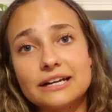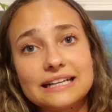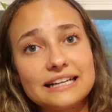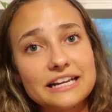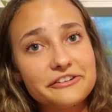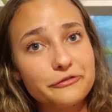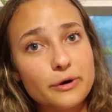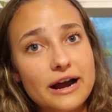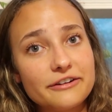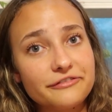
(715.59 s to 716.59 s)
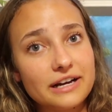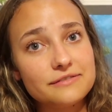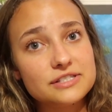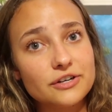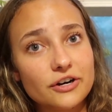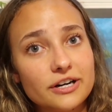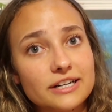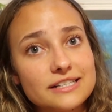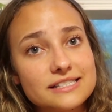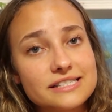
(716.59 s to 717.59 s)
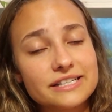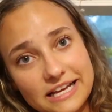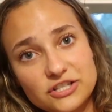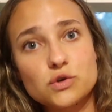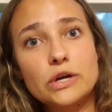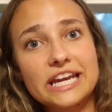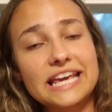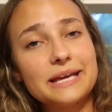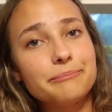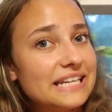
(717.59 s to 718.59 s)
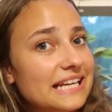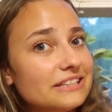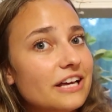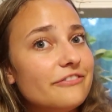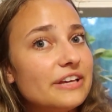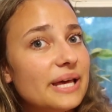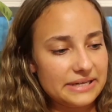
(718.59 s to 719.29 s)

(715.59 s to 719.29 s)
Rated it a 4 out of 5 stars, enjoyed it, didn't love it.